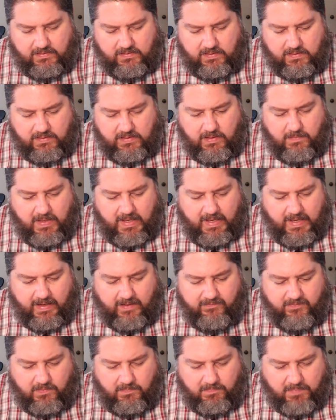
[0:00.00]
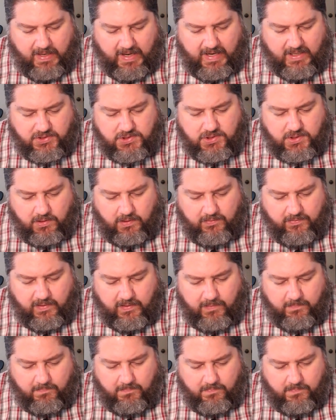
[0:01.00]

that they may have compassion on them.